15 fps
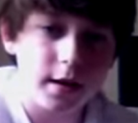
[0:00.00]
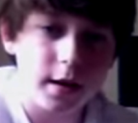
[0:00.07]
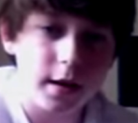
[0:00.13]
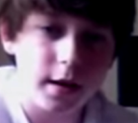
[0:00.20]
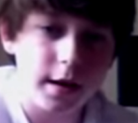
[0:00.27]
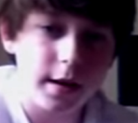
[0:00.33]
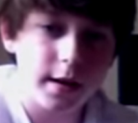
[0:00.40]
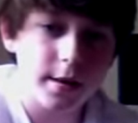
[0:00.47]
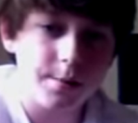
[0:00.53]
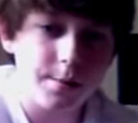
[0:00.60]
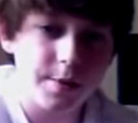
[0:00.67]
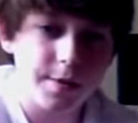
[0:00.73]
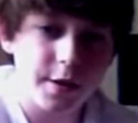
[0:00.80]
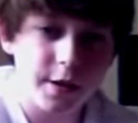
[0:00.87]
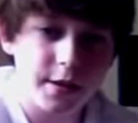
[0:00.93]
I
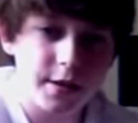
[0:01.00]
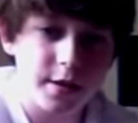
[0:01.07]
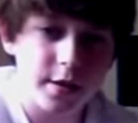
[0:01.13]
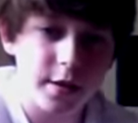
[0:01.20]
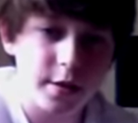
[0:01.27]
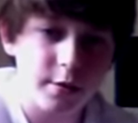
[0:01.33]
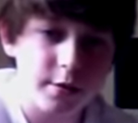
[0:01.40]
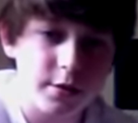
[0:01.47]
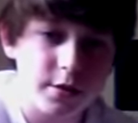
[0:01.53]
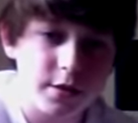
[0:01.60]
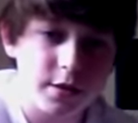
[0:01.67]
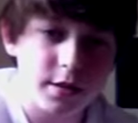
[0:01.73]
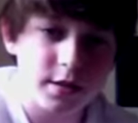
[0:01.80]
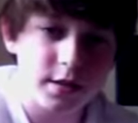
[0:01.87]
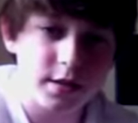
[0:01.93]
prefer to do
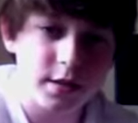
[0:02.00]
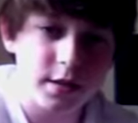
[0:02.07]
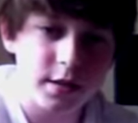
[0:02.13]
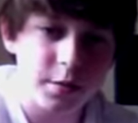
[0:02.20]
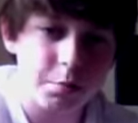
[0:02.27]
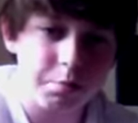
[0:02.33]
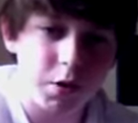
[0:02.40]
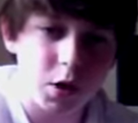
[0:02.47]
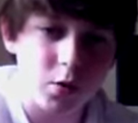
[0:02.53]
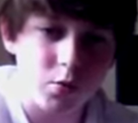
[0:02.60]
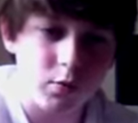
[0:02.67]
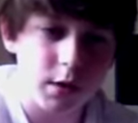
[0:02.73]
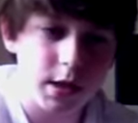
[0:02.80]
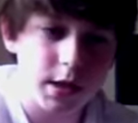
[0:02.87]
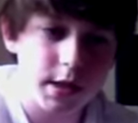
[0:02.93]
just the
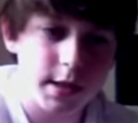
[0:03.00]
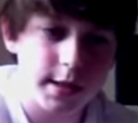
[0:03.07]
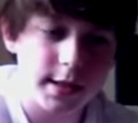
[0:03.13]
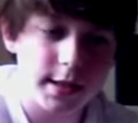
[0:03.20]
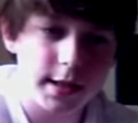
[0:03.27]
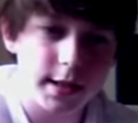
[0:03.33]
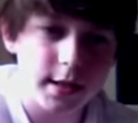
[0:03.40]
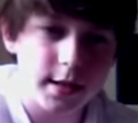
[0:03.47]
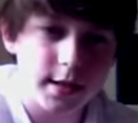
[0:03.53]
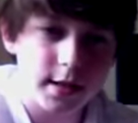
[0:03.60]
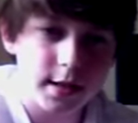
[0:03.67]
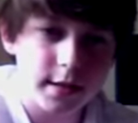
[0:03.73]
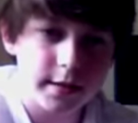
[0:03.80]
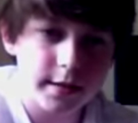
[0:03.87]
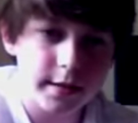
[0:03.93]
boom at the end.
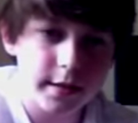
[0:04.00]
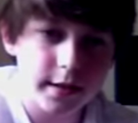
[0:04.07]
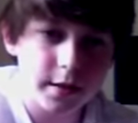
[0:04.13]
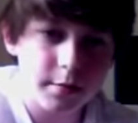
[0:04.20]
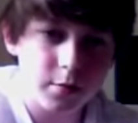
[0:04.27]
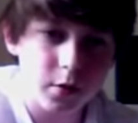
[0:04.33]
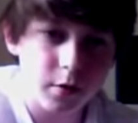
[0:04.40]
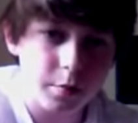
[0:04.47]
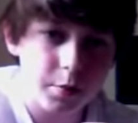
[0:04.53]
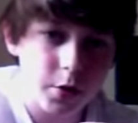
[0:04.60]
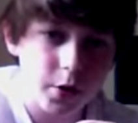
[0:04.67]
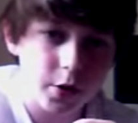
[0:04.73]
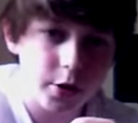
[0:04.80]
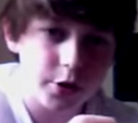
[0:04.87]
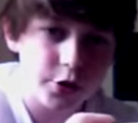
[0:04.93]
Because then you get more
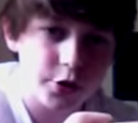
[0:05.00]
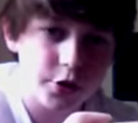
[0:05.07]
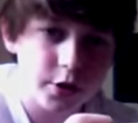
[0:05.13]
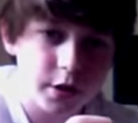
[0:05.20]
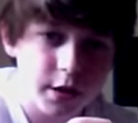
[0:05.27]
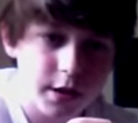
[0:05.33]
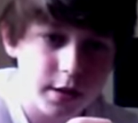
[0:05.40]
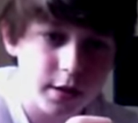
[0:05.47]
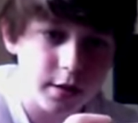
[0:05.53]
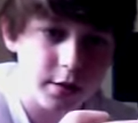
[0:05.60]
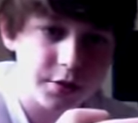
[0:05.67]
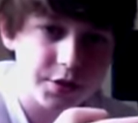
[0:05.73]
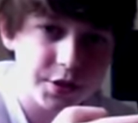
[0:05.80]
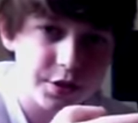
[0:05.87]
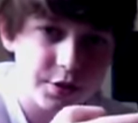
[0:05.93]
push and it
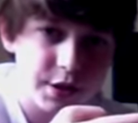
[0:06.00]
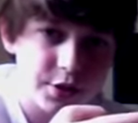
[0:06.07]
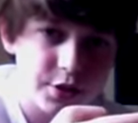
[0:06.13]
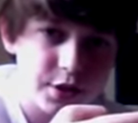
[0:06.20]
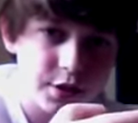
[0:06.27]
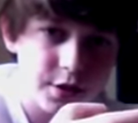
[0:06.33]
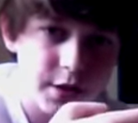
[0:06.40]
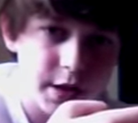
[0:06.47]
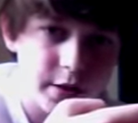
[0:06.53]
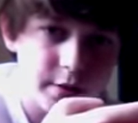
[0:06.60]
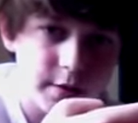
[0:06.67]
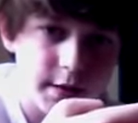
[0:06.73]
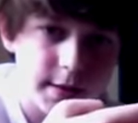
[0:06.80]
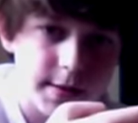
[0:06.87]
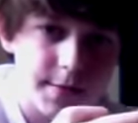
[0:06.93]
looks like you're actually doing
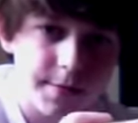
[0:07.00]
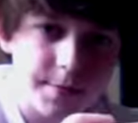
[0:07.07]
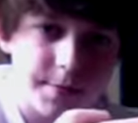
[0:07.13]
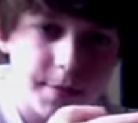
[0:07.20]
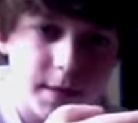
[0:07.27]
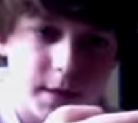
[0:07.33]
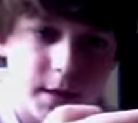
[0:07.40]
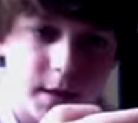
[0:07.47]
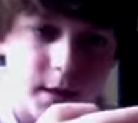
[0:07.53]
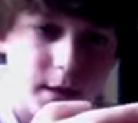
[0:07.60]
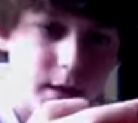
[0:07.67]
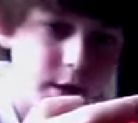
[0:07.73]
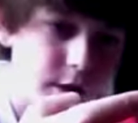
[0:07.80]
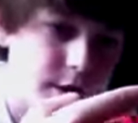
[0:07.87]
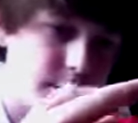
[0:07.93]

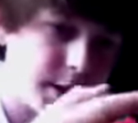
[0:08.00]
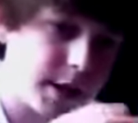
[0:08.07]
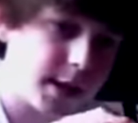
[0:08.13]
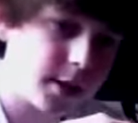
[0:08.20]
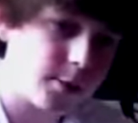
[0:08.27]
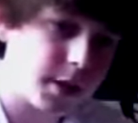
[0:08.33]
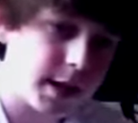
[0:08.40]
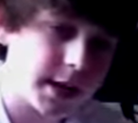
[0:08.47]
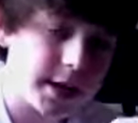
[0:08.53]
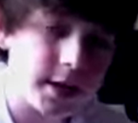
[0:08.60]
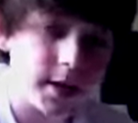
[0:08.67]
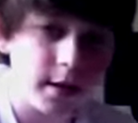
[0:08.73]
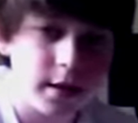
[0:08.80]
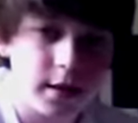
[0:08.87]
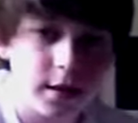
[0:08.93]
it. You do it anyway.
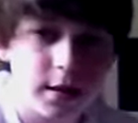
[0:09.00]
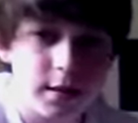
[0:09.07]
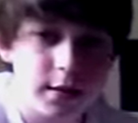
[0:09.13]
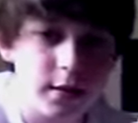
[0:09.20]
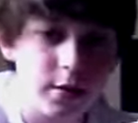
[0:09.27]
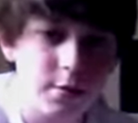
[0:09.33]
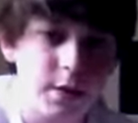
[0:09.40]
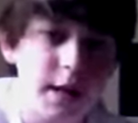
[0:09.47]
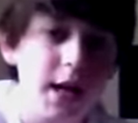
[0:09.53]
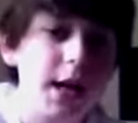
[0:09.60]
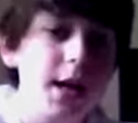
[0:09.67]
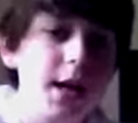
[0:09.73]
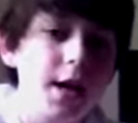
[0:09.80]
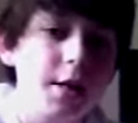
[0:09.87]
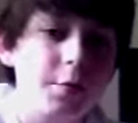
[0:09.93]

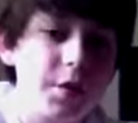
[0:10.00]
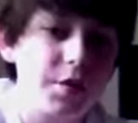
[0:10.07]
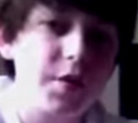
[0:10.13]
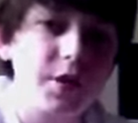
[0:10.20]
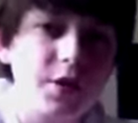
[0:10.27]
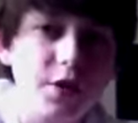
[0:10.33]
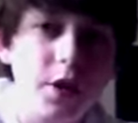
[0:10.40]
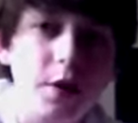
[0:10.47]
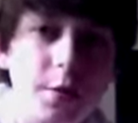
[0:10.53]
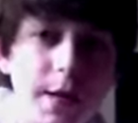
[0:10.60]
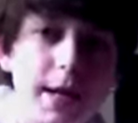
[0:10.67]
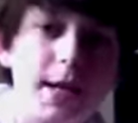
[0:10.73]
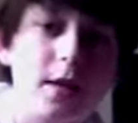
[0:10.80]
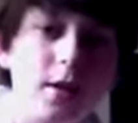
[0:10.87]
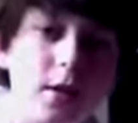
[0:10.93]
But first you've got to
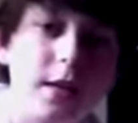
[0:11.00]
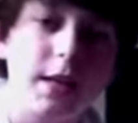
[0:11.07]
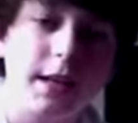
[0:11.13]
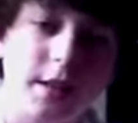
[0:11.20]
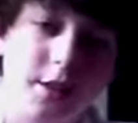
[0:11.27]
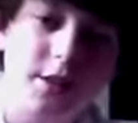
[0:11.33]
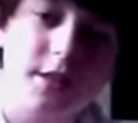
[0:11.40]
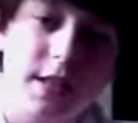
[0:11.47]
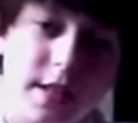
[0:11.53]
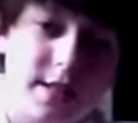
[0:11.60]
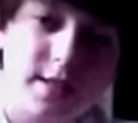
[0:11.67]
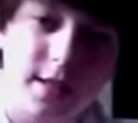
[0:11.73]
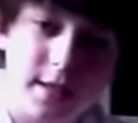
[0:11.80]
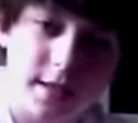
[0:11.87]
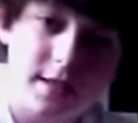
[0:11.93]
make it look like you're just getting it